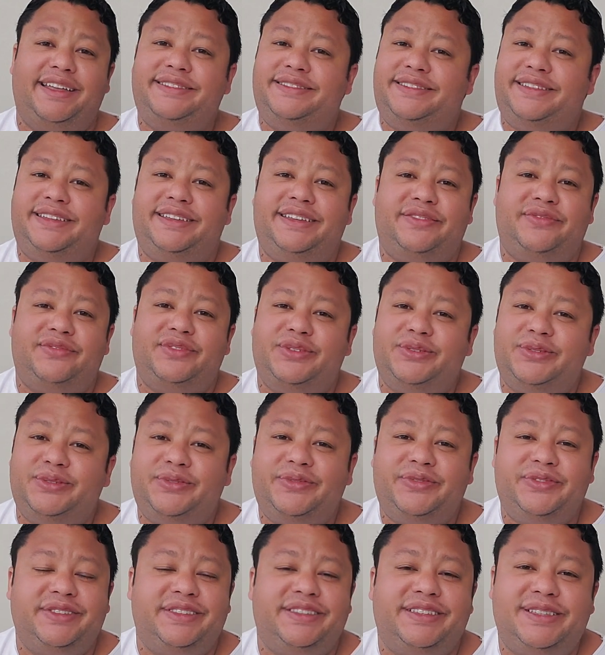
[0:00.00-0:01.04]
to give you
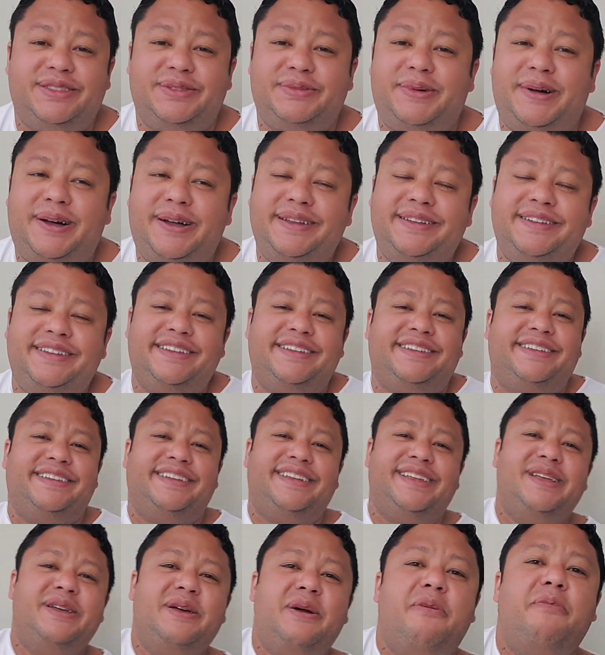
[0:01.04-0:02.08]
for this one,
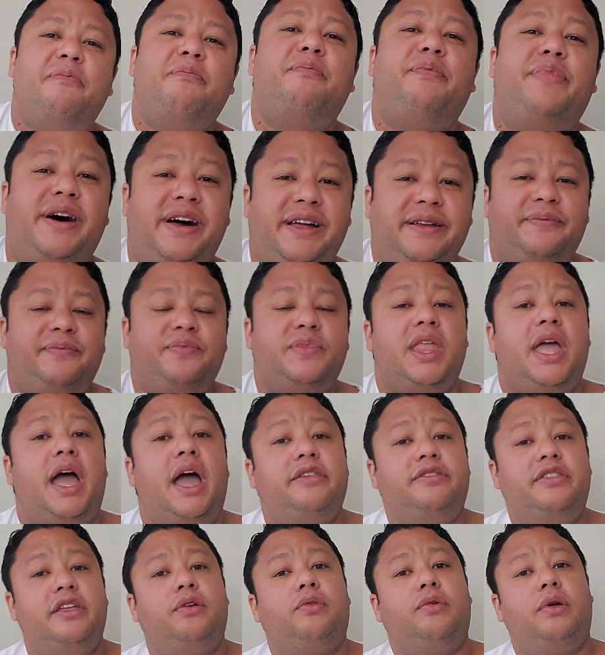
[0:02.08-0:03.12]
but I
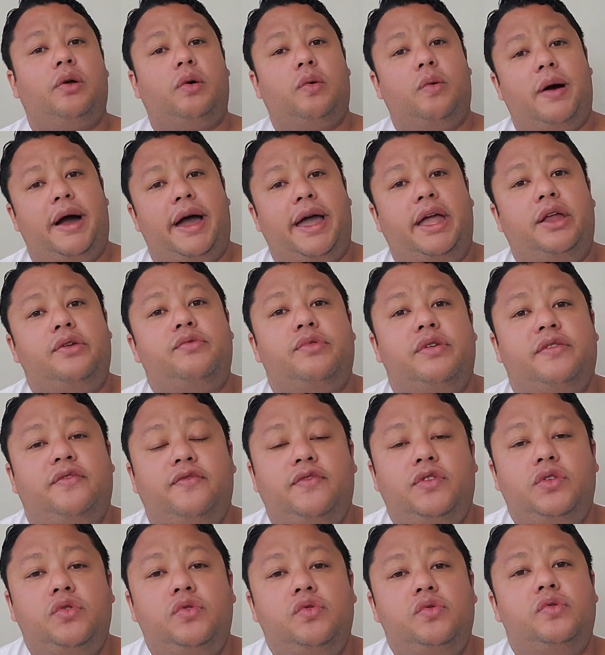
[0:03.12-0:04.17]
think required
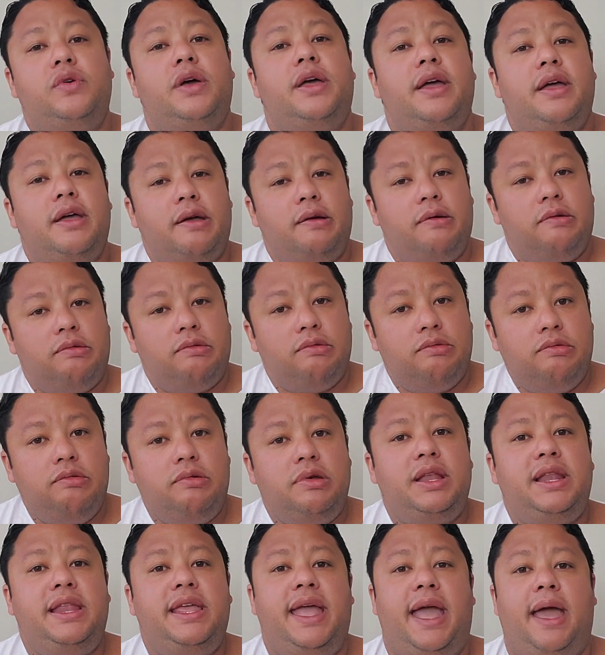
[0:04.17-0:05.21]
review
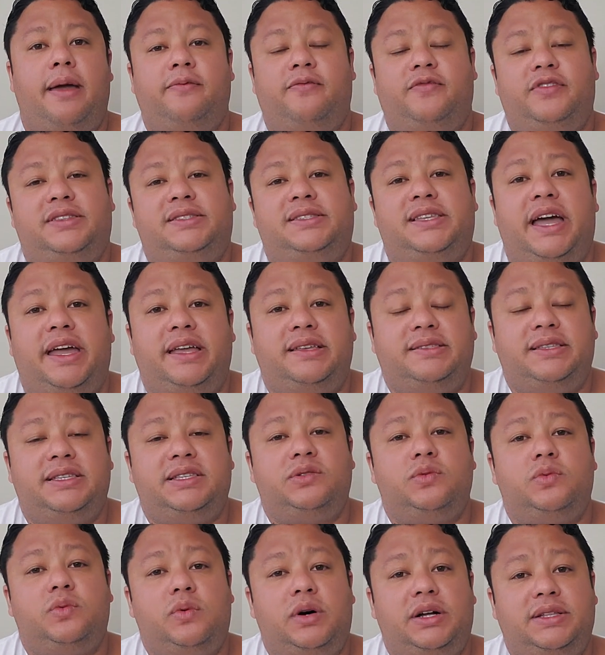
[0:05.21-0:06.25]
really emphasizes
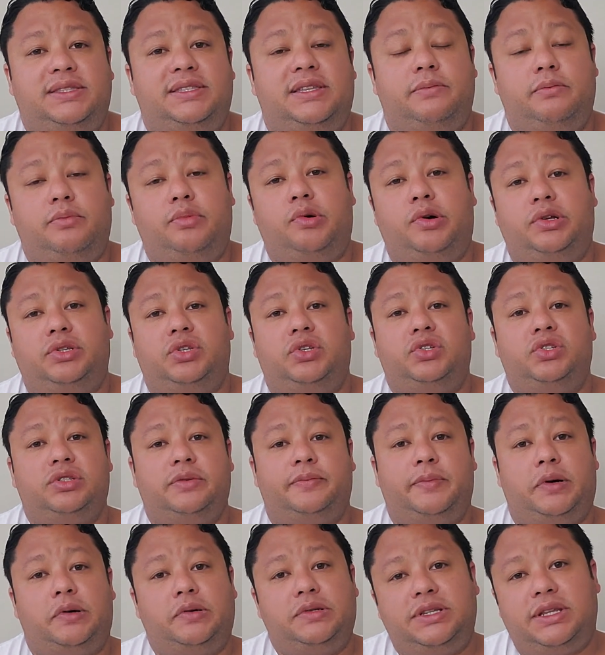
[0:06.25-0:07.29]
what's important
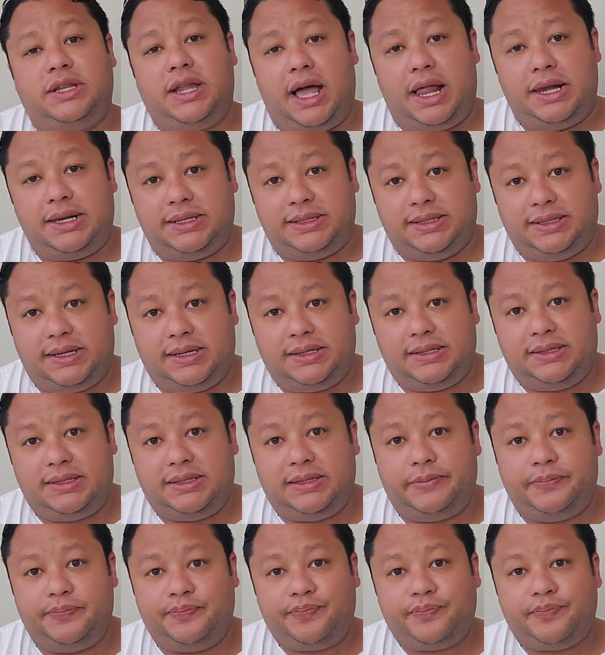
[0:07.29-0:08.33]
about
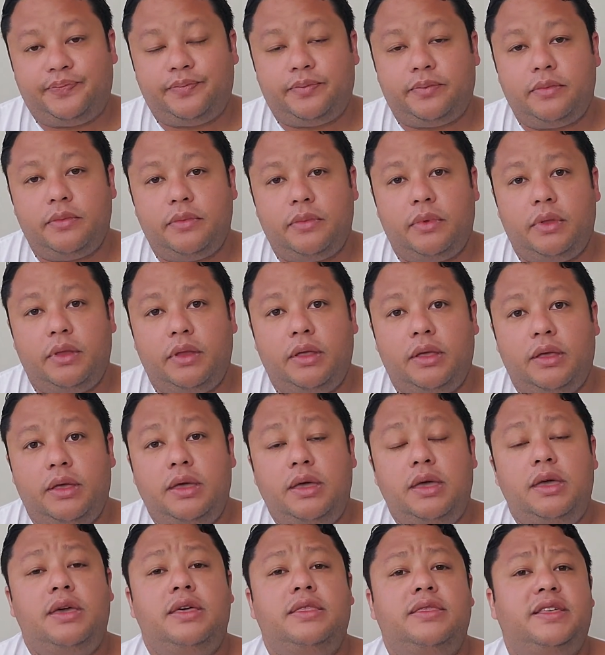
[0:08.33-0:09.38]
analysis.
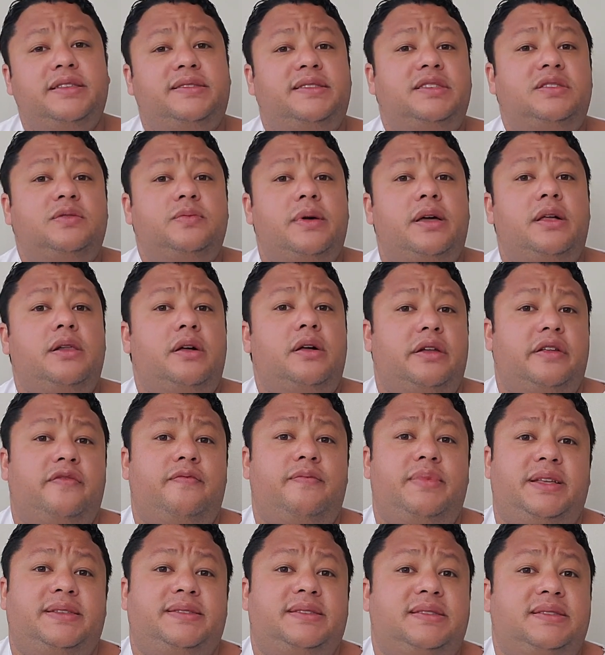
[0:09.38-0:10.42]
This is where a lot of
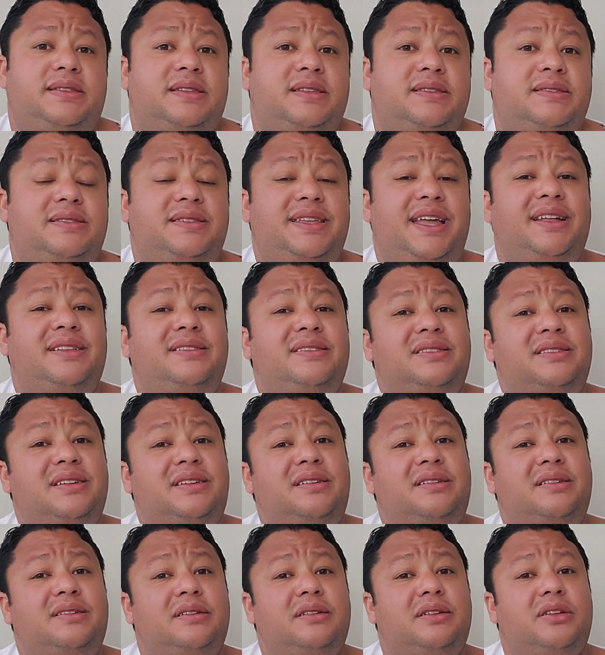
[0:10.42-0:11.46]
businesses tend
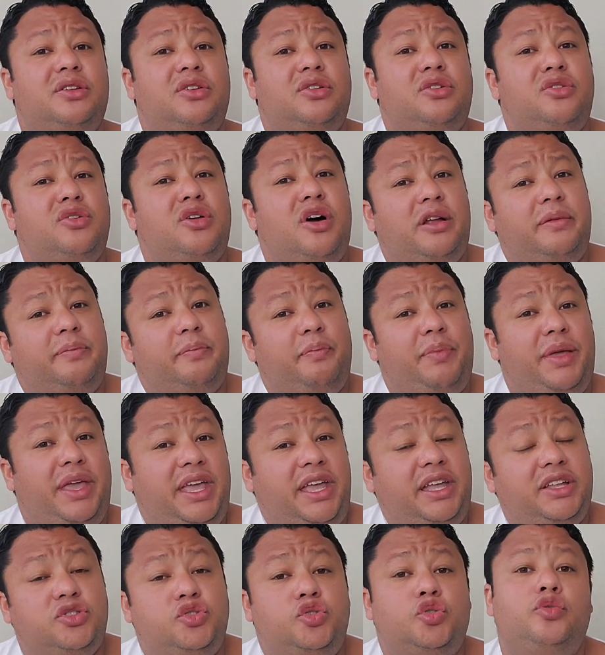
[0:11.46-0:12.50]
to not
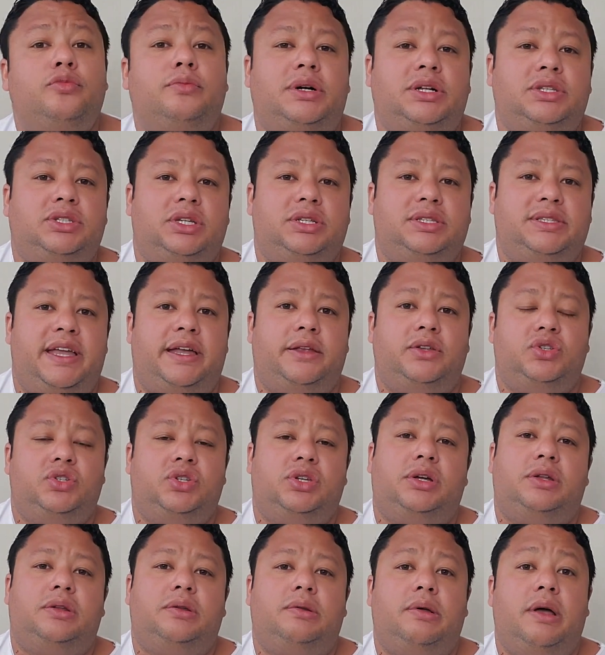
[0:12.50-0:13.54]
pay too much
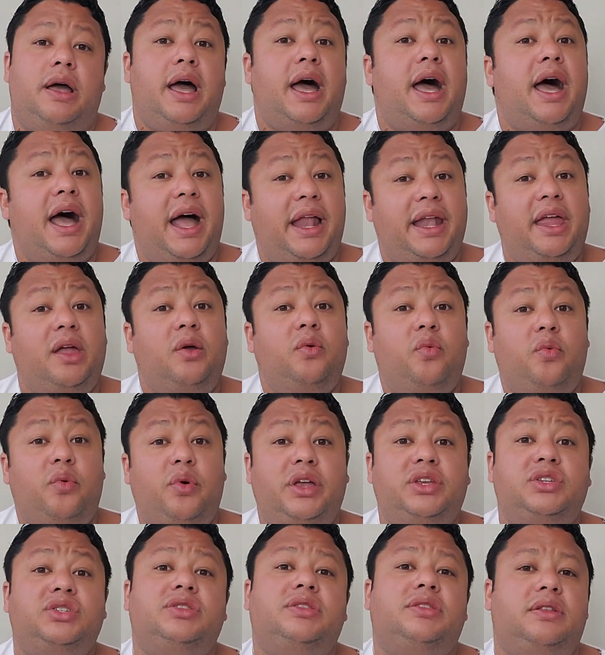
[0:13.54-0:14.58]
attention, and I
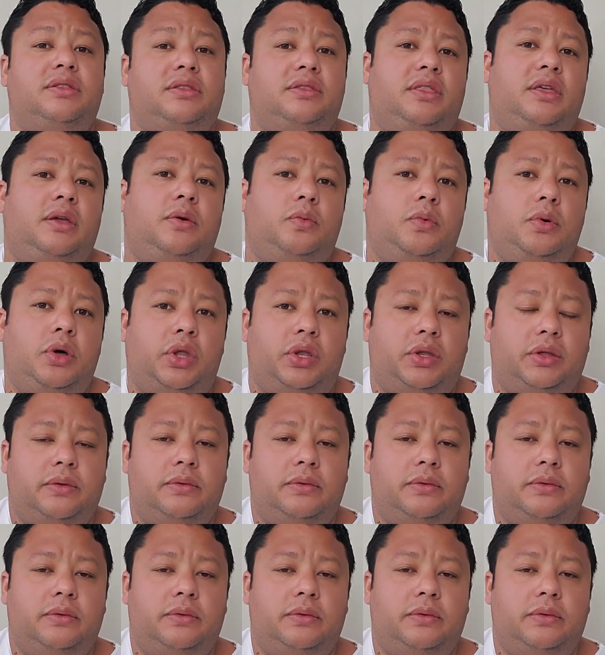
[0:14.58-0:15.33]
wish that they would.